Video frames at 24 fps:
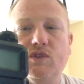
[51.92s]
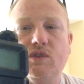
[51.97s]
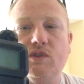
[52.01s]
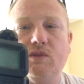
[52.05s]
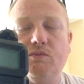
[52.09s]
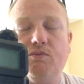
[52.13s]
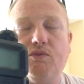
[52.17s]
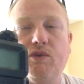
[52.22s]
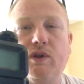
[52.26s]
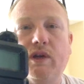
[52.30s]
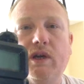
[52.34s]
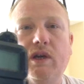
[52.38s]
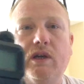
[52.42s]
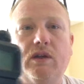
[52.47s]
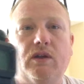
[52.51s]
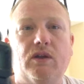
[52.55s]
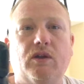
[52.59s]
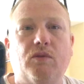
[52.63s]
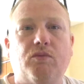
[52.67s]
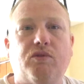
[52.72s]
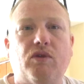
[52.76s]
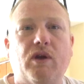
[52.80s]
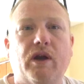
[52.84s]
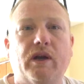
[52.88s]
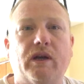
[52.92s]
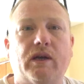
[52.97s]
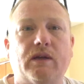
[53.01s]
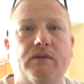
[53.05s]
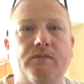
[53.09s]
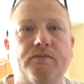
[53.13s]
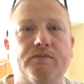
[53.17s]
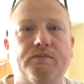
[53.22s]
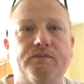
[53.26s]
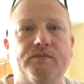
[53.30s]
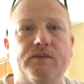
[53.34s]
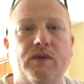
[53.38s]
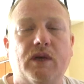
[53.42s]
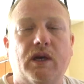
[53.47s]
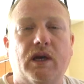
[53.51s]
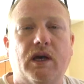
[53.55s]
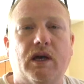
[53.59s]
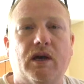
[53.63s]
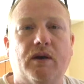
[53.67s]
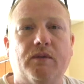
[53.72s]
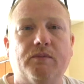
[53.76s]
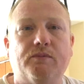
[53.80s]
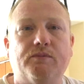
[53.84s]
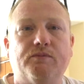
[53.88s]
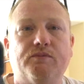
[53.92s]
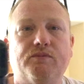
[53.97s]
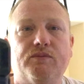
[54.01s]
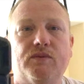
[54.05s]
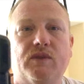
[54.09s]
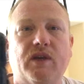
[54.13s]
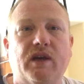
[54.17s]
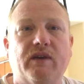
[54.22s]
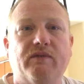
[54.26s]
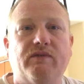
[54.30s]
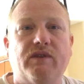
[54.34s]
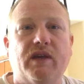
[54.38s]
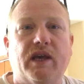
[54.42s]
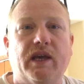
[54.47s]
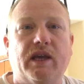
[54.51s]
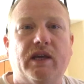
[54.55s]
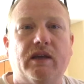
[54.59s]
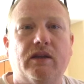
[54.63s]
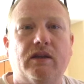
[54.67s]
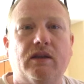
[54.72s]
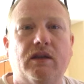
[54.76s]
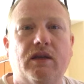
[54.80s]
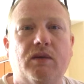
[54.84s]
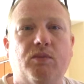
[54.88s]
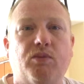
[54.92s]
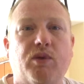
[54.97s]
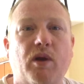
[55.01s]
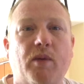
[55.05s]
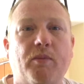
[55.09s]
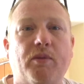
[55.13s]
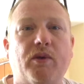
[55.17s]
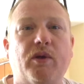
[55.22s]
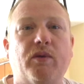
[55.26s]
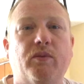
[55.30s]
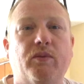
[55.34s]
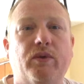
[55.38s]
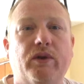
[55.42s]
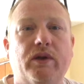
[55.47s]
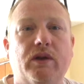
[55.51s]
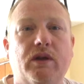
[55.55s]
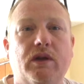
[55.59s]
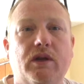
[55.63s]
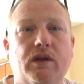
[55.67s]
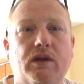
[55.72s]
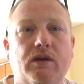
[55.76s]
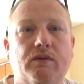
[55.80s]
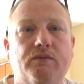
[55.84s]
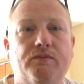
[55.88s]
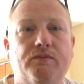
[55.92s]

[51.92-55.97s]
Pretty good little product. They've taken the prepper community,